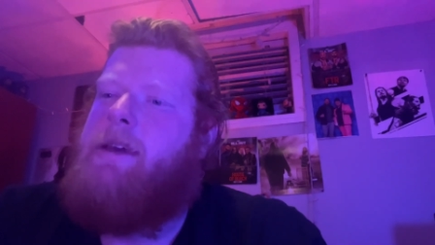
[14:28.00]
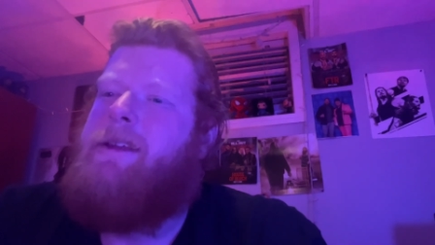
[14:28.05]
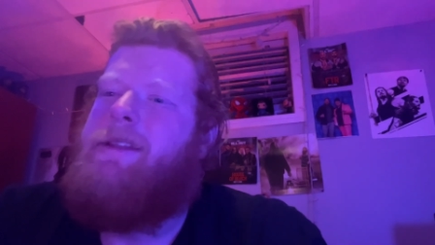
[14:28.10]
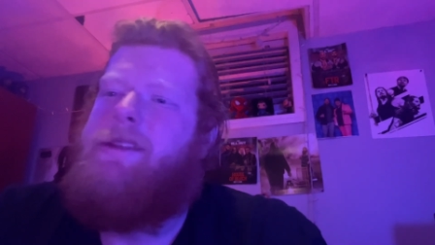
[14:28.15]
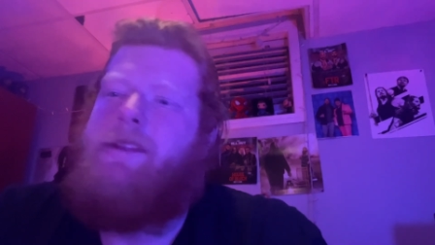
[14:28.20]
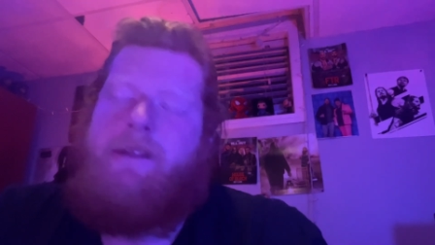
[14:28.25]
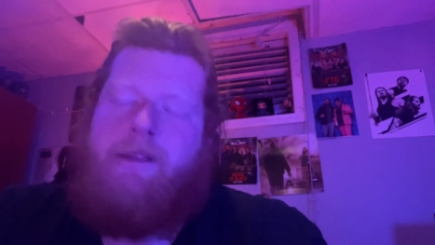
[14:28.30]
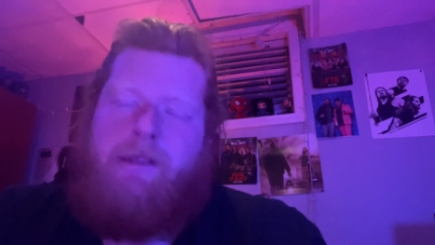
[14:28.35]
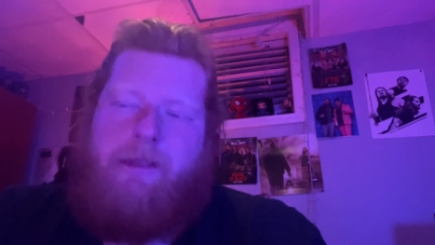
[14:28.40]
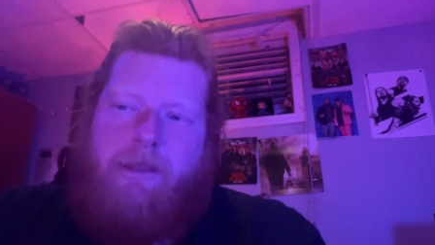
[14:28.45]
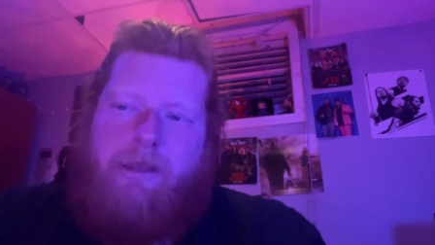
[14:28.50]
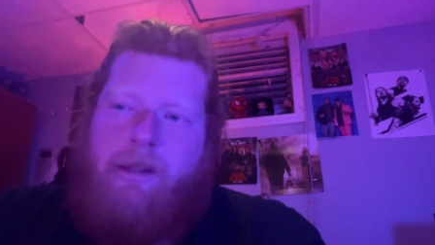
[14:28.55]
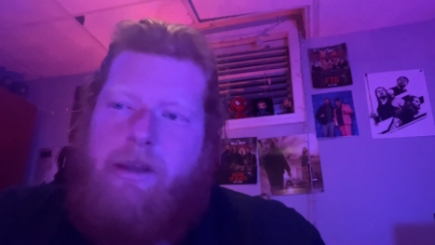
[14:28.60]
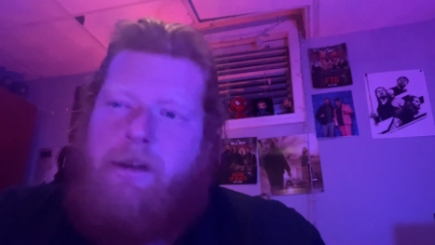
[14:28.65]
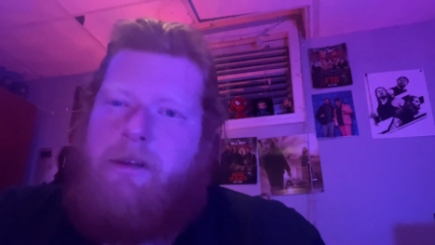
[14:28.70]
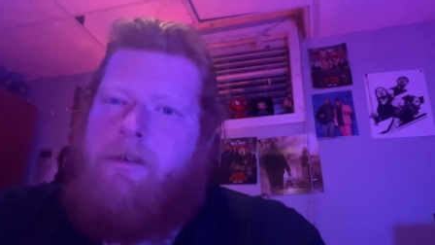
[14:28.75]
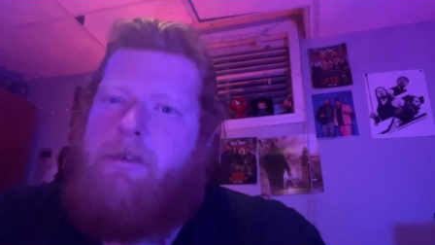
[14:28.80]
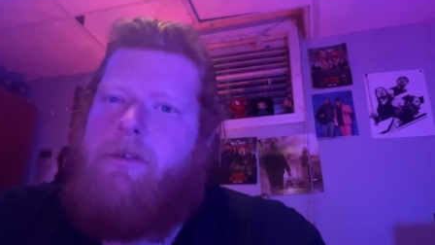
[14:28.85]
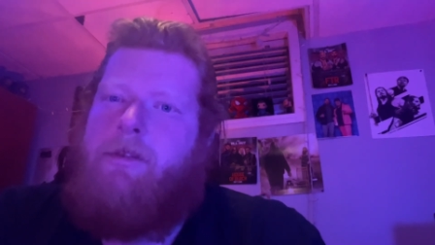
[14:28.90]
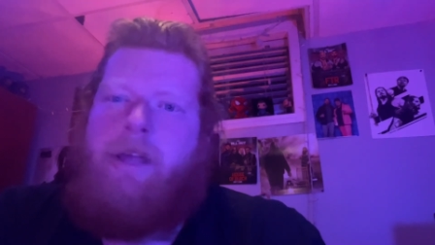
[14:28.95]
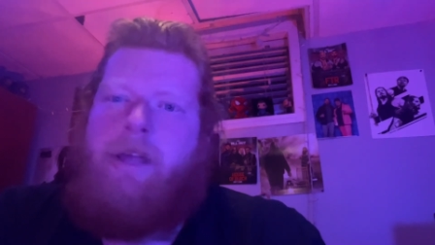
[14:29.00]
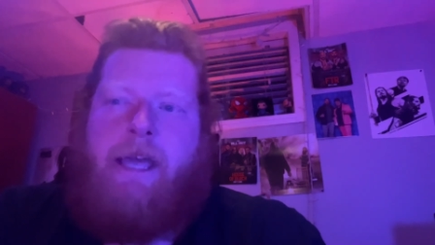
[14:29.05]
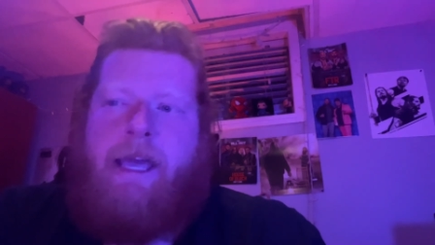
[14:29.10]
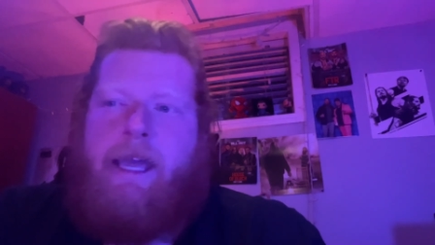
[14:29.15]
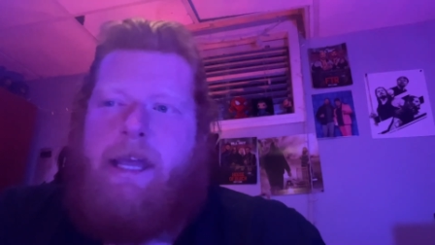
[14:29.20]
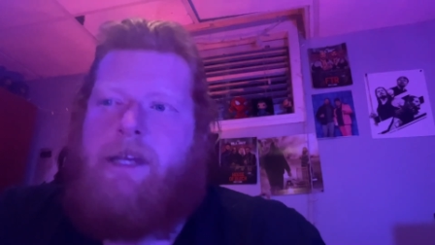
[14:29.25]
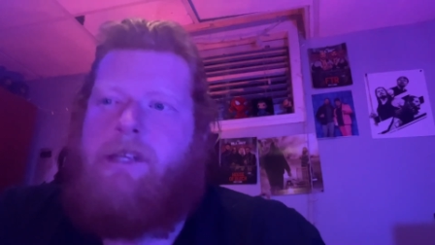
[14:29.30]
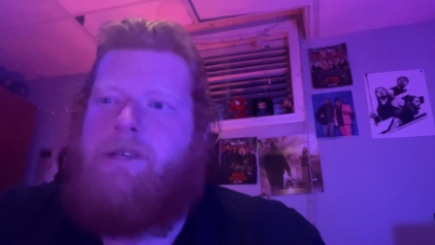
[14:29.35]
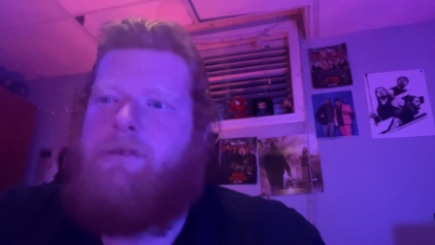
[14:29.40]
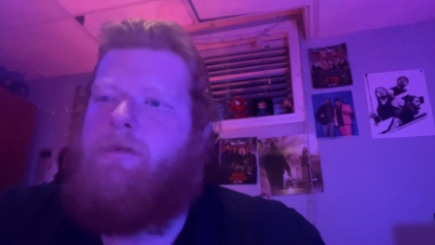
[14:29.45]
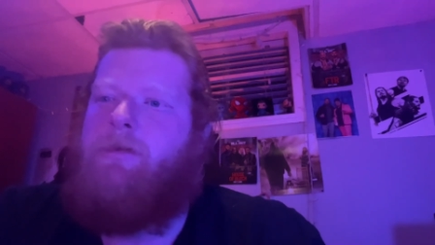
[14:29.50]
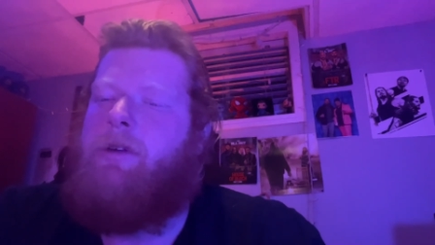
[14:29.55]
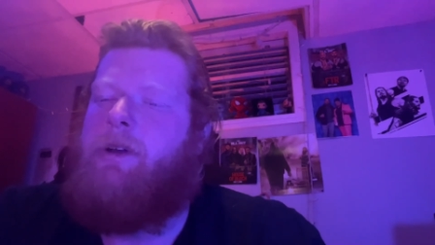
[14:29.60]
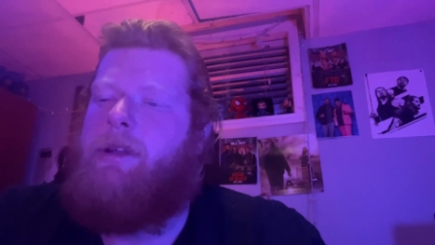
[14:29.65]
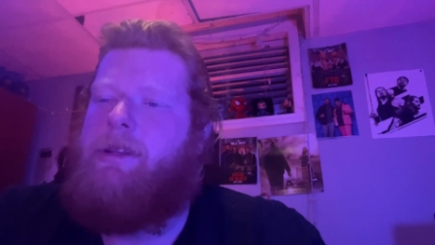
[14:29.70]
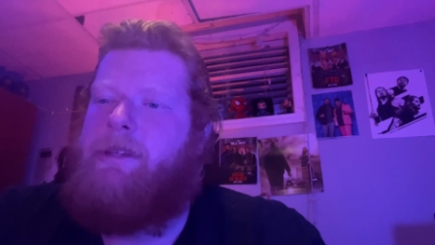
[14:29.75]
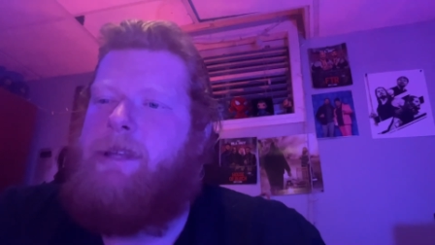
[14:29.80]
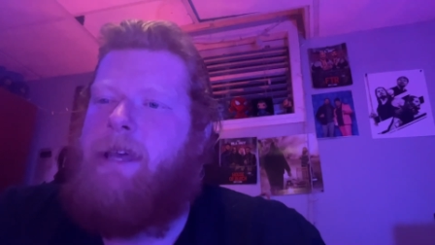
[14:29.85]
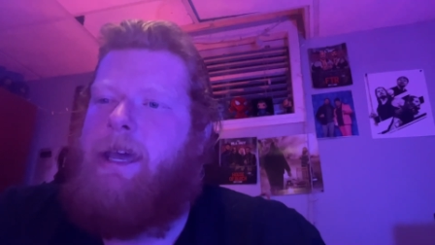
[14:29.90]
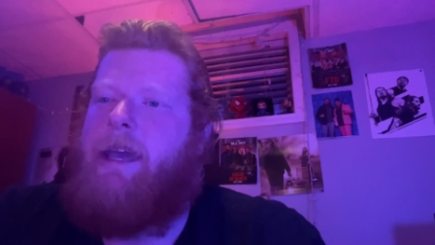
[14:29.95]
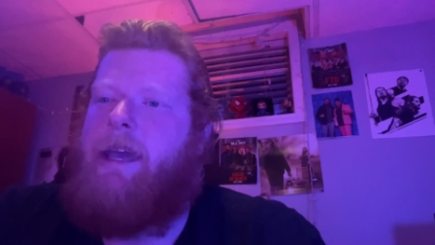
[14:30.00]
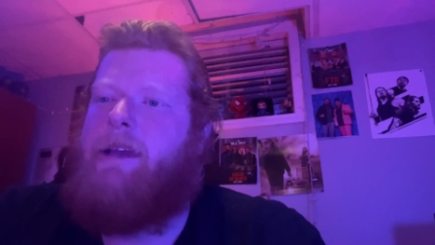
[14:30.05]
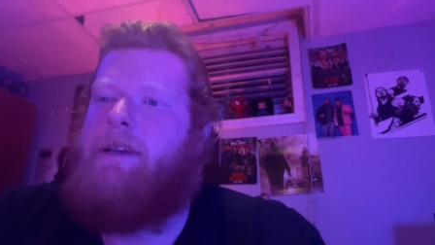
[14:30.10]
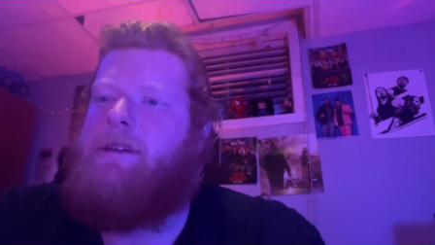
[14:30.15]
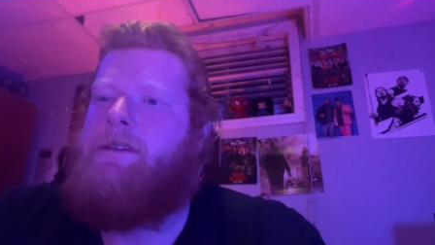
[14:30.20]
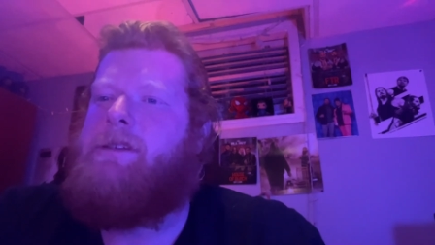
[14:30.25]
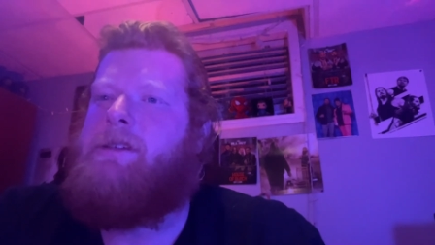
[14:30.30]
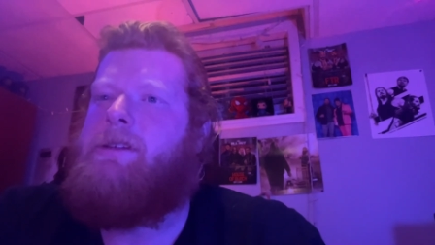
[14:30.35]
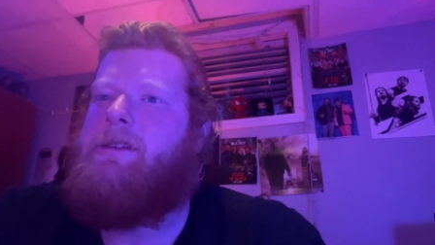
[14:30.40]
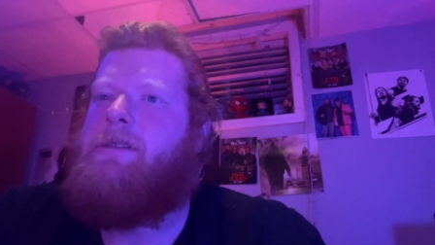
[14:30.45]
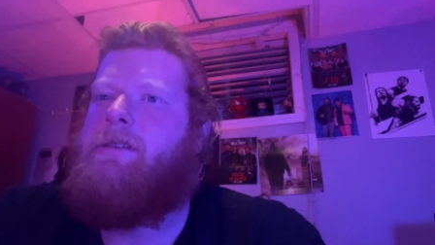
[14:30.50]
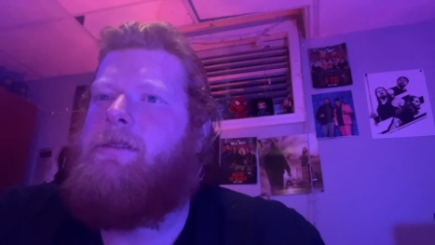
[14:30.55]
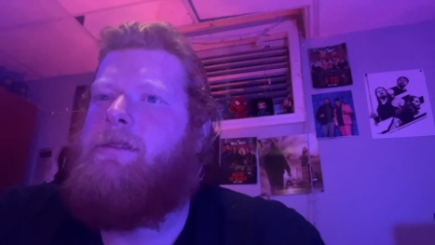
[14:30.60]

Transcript: the little actual attacks.